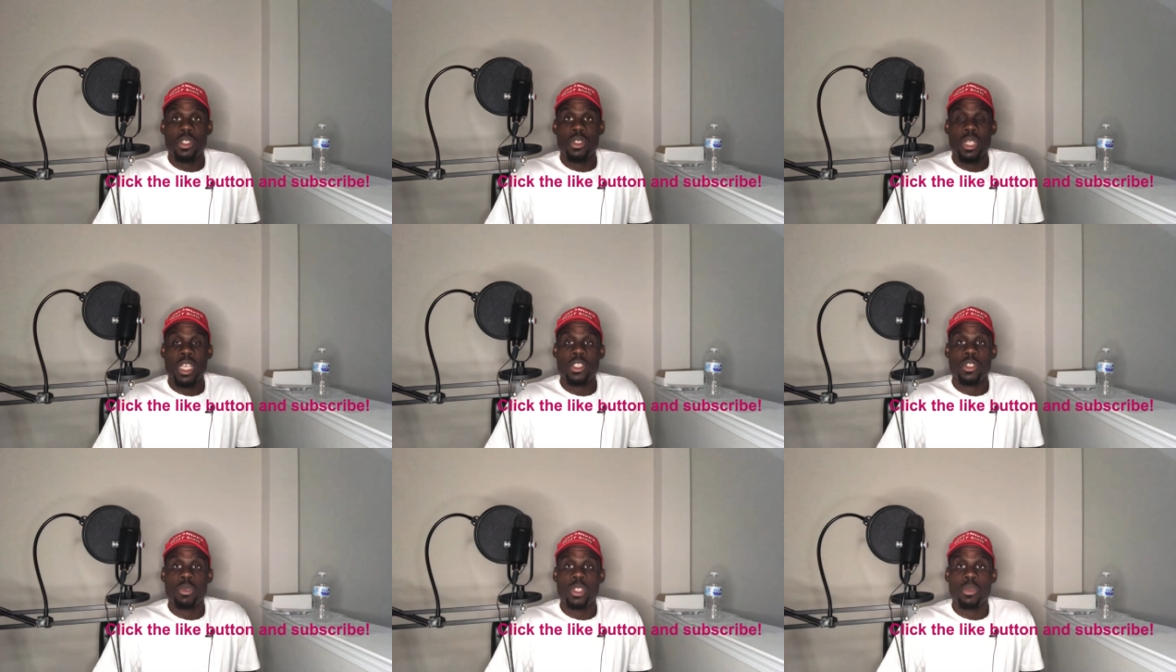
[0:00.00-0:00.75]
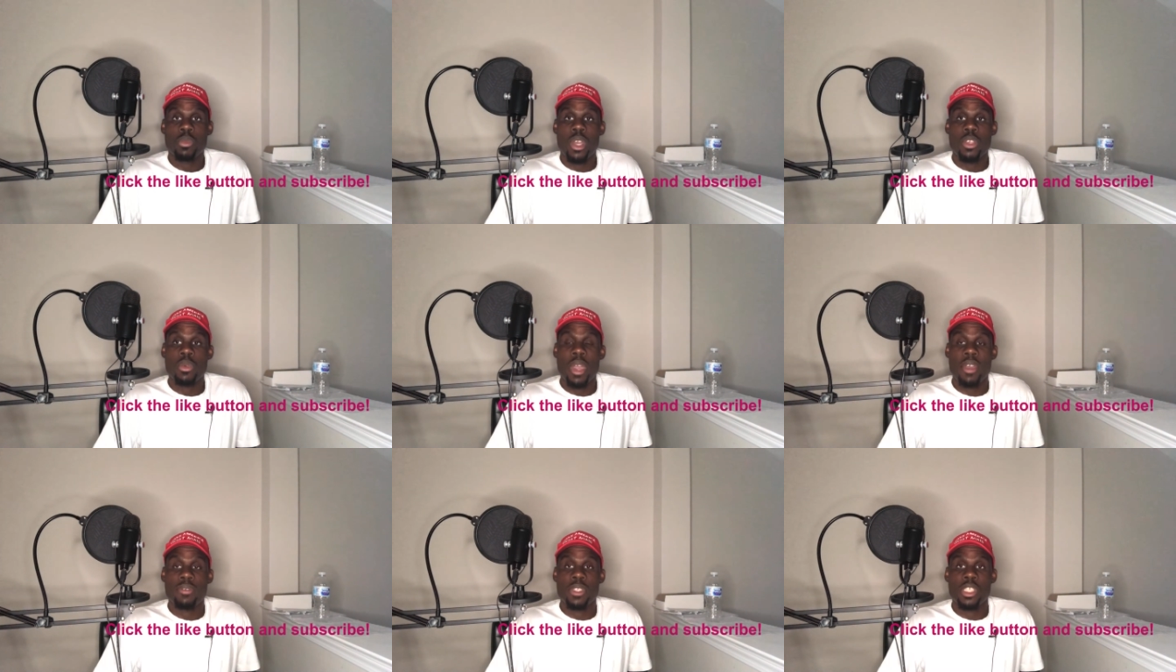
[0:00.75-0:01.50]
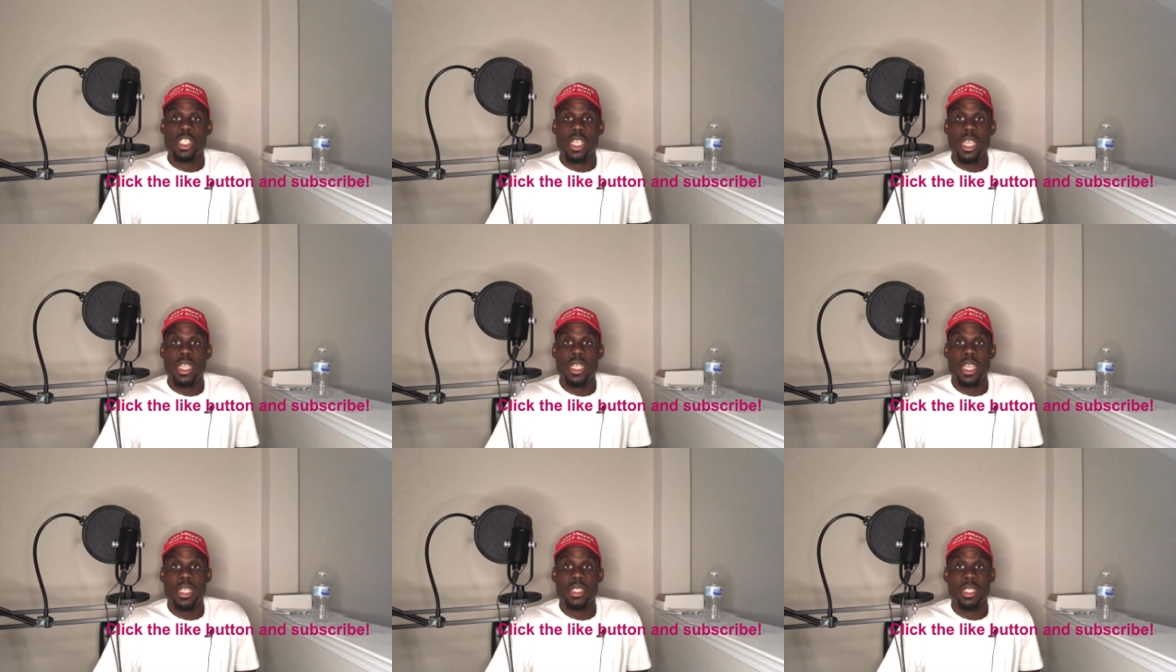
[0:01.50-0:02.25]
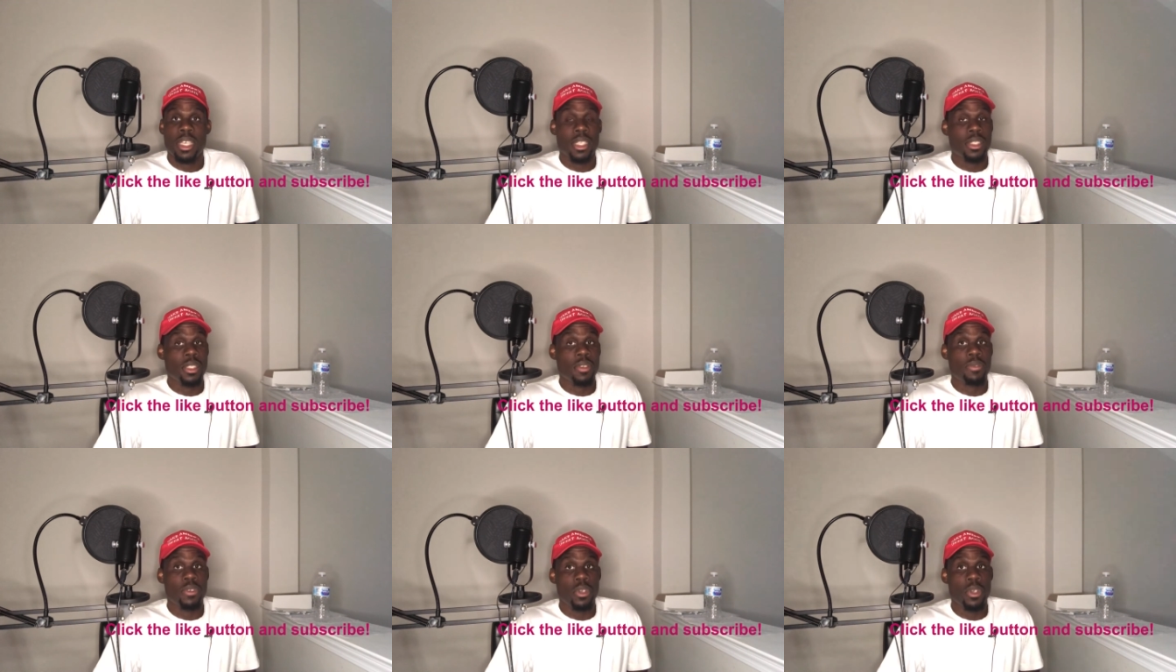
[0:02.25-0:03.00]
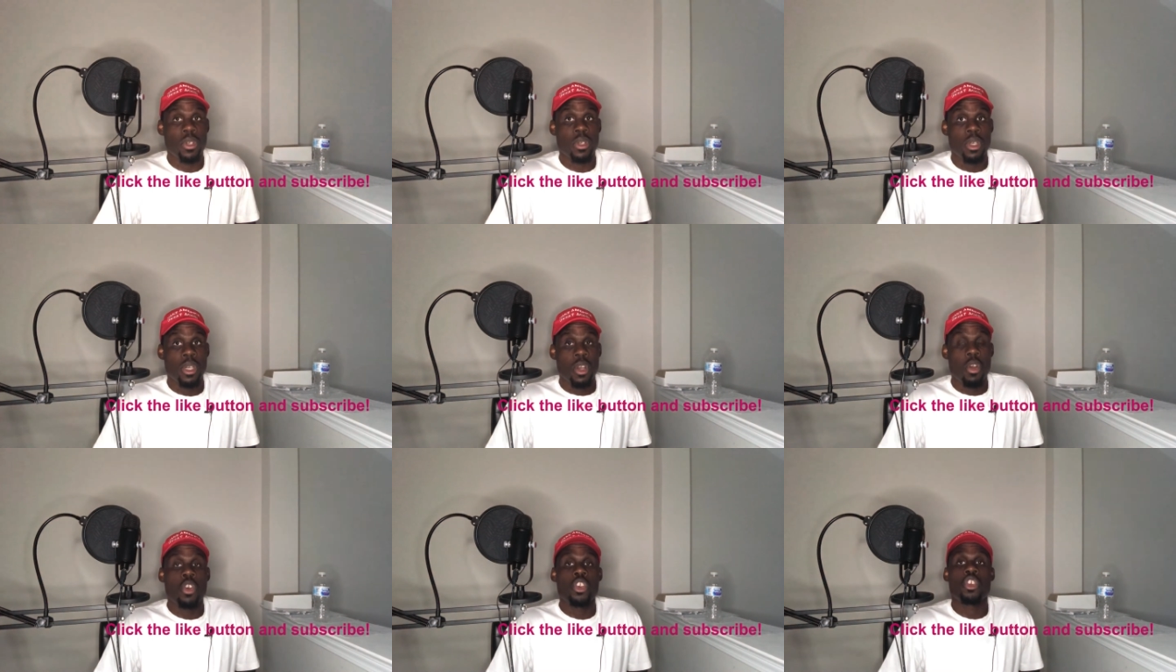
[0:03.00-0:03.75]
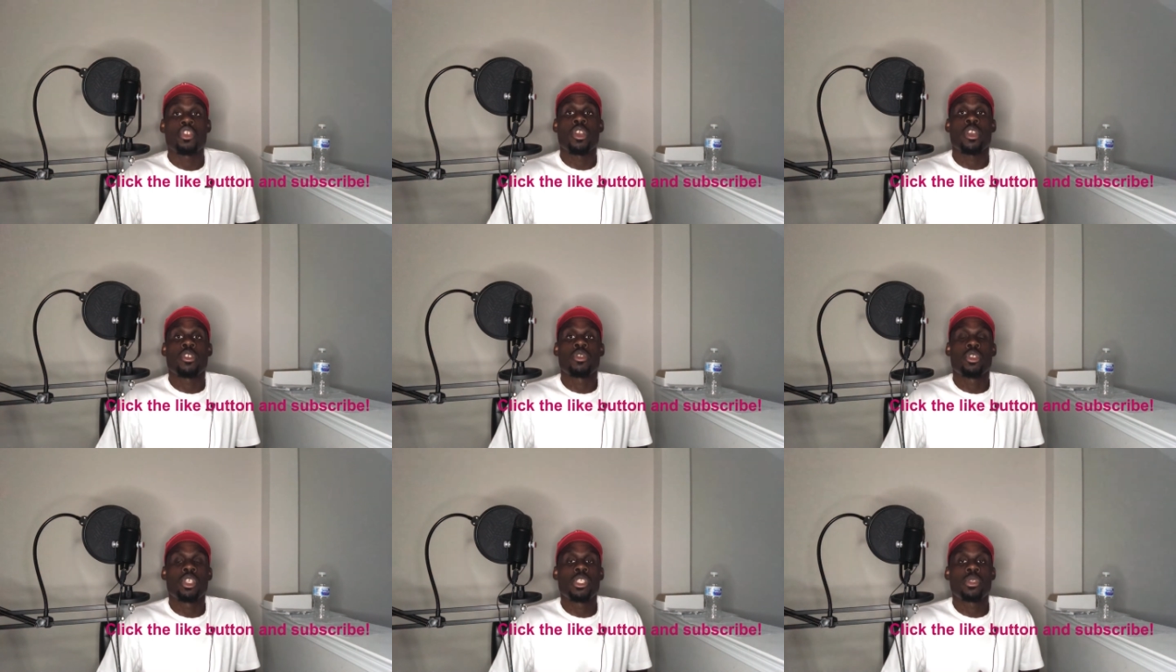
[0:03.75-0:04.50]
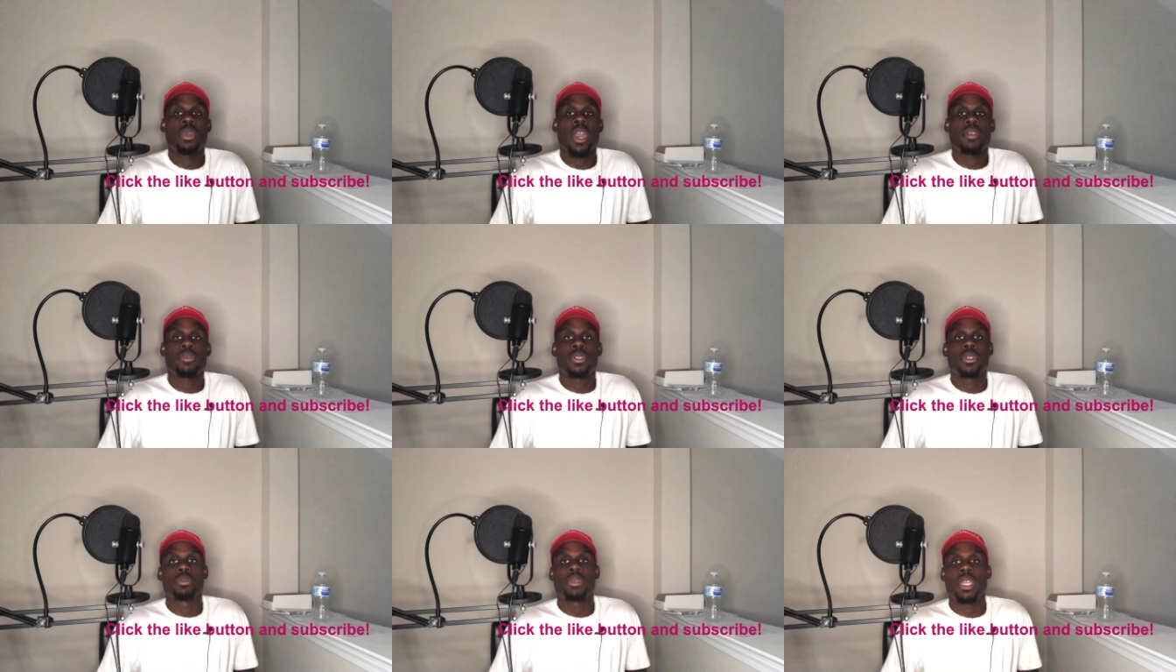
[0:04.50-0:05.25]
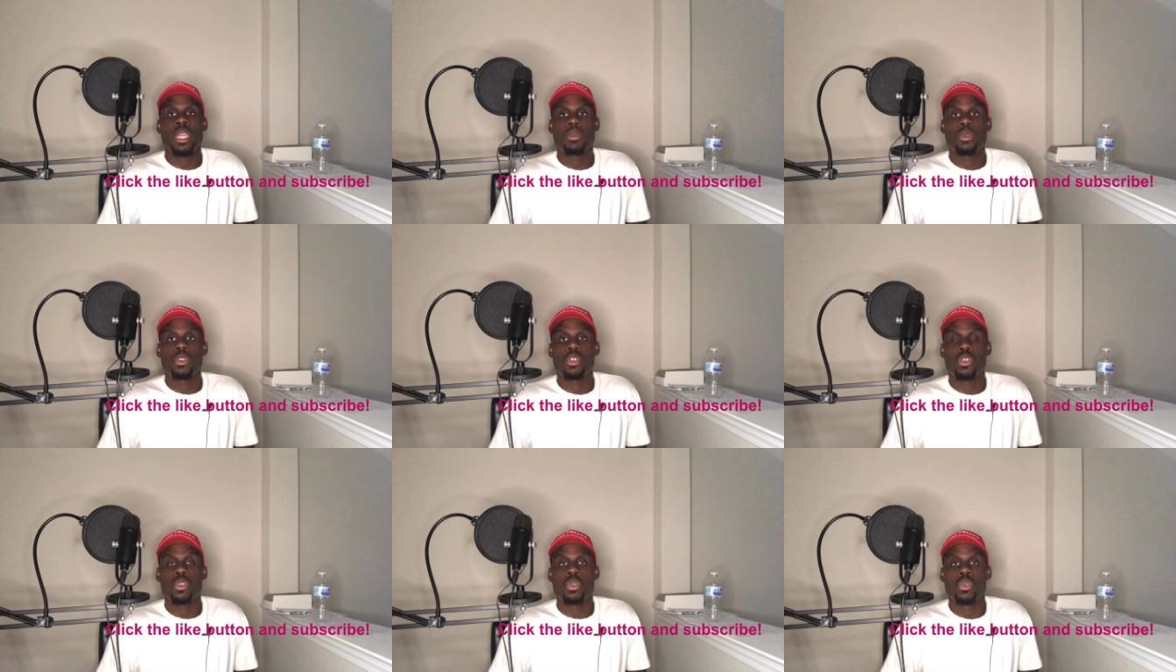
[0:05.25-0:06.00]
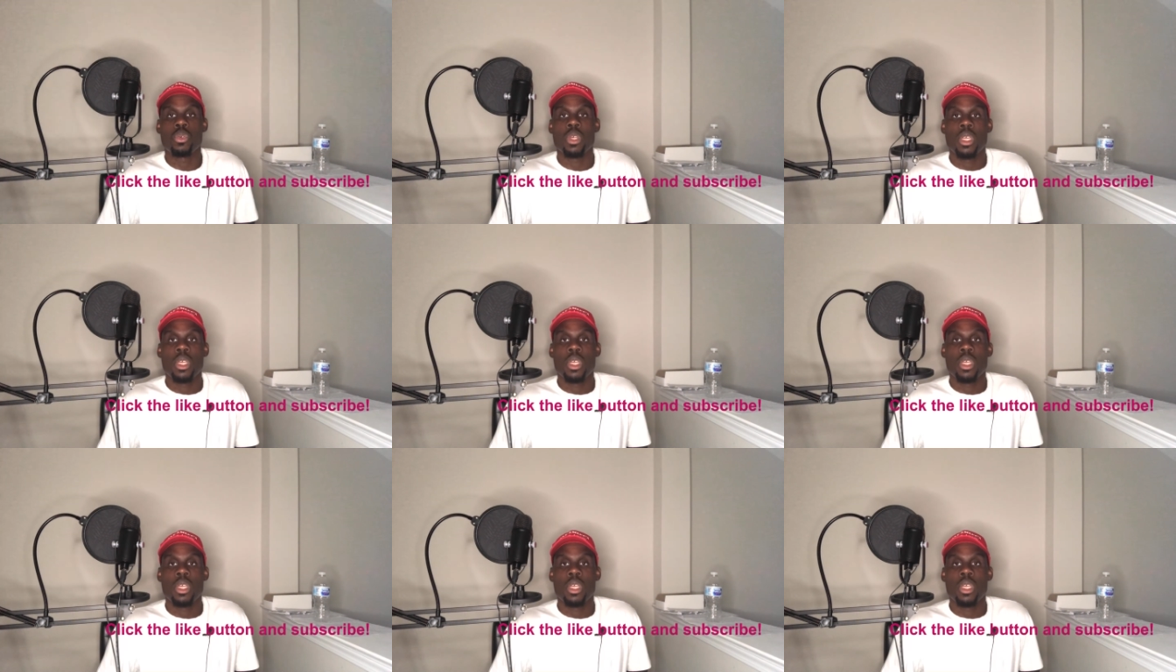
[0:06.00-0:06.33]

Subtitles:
So that's the reason why you have to check it as if you're, or you at least you have to be able to